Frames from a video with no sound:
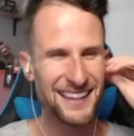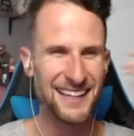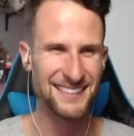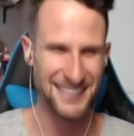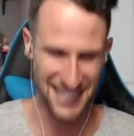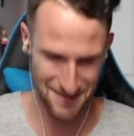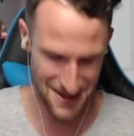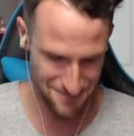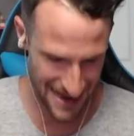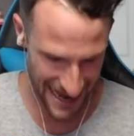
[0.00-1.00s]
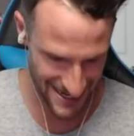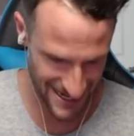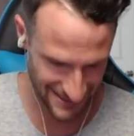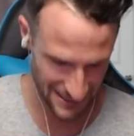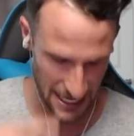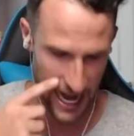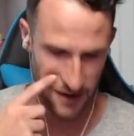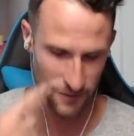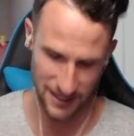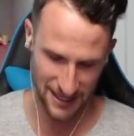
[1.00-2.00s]
this is gonna be madness. All
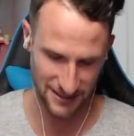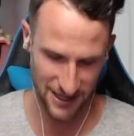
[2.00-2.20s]
right, we it's all